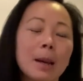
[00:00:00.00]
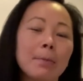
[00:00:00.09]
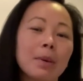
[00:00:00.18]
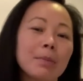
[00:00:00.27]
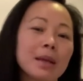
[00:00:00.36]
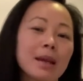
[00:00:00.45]

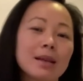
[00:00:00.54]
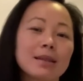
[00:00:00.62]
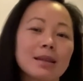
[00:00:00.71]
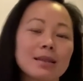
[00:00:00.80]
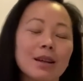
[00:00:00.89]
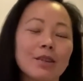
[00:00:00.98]
But because
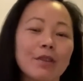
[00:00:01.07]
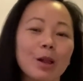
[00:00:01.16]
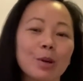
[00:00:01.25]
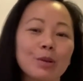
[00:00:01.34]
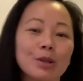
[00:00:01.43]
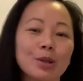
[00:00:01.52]
that's not
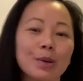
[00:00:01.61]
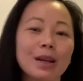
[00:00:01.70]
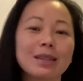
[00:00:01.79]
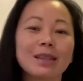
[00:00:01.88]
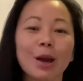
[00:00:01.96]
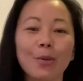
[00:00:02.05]
available to
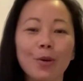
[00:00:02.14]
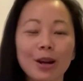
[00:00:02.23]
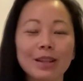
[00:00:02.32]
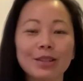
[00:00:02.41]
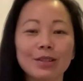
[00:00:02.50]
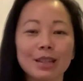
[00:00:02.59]
us, I
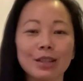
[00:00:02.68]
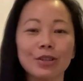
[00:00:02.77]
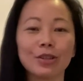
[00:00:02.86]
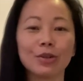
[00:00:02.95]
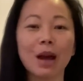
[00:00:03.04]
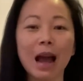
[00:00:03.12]
wanted to teach
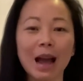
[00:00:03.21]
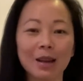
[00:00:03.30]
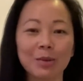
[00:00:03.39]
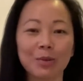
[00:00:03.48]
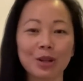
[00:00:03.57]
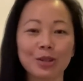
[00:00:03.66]
you
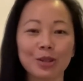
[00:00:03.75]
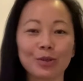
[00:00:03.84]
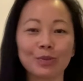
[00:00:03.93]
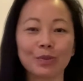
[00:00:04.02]
acupressure.